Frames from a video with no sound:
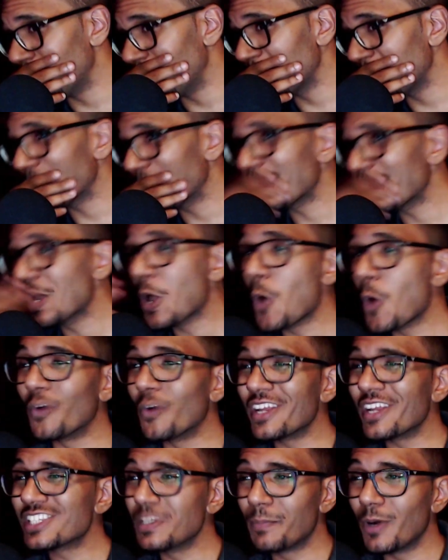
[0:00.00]
What, what,
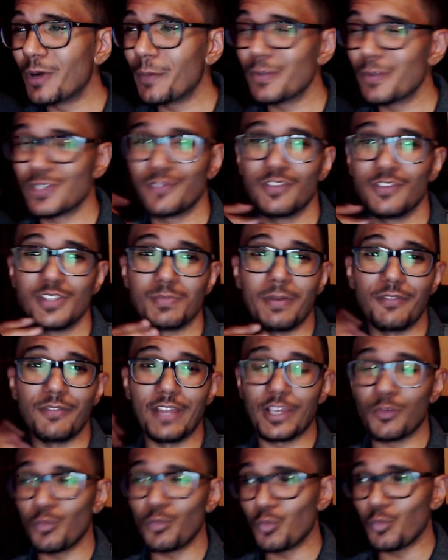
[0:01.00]
what is the purpose of this buff?
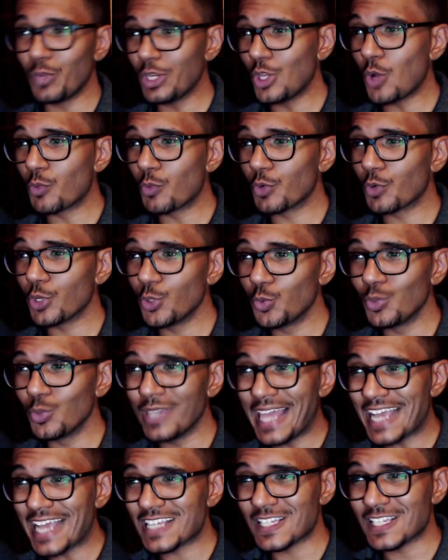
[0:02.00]
Like, we know Ryu
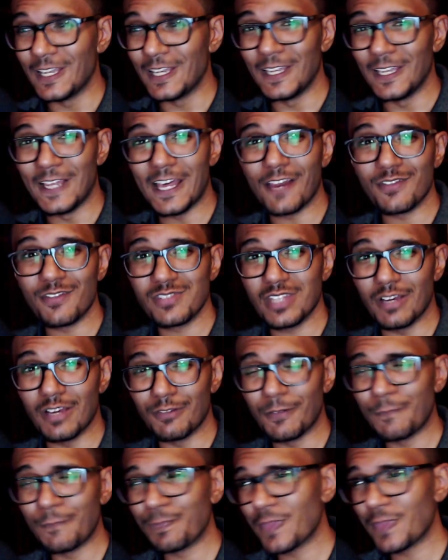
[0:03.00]
lacks a lot of
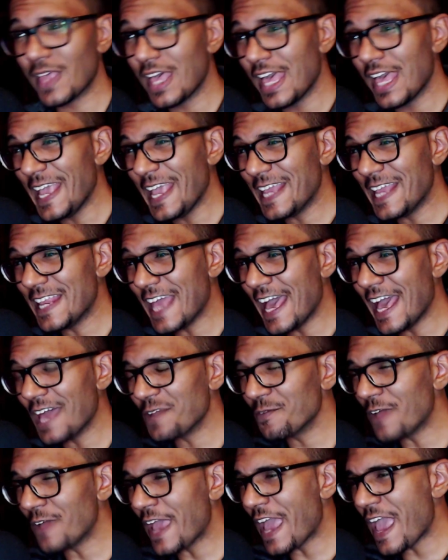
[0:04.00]
stuff, and out
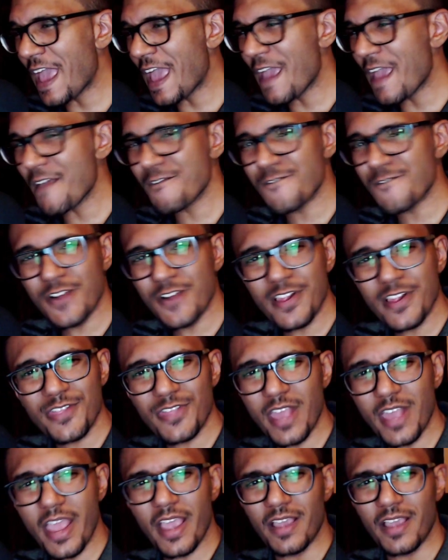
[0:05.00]
of
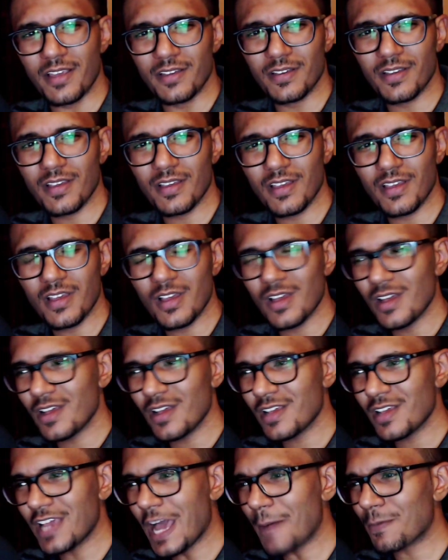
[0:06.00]
everything,
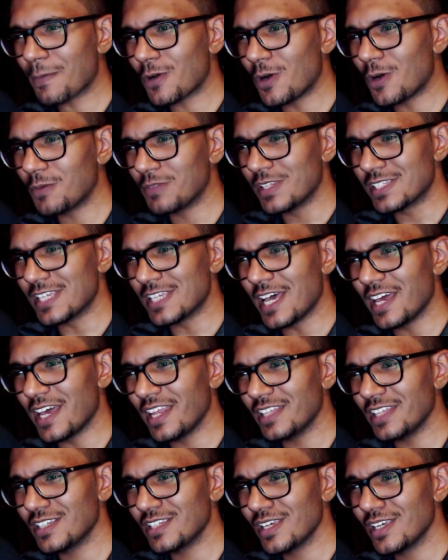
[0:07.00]
Capcom
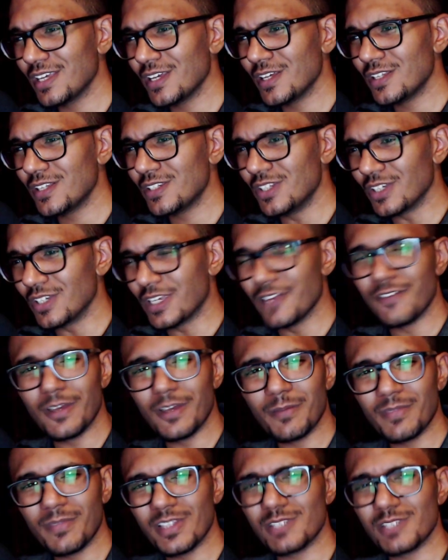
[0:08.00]
decided to give
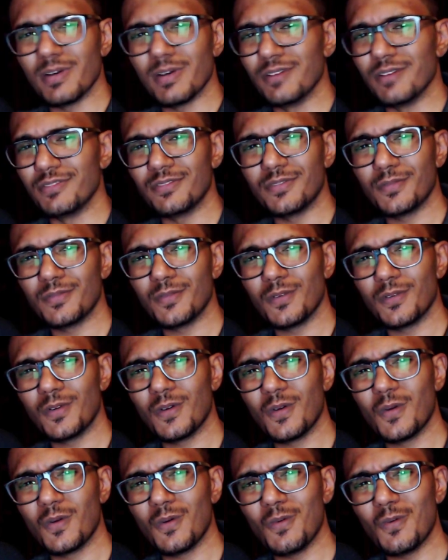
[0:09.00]
him this buff.
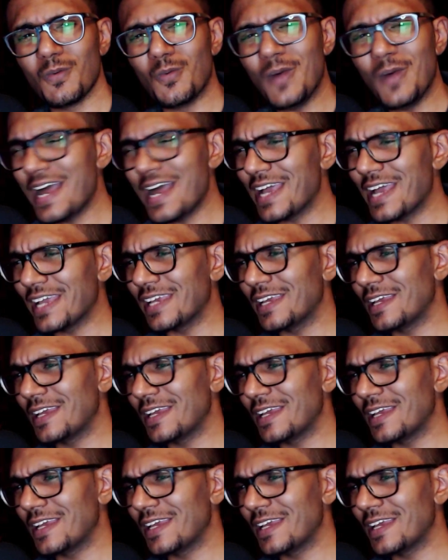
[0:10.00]
Why?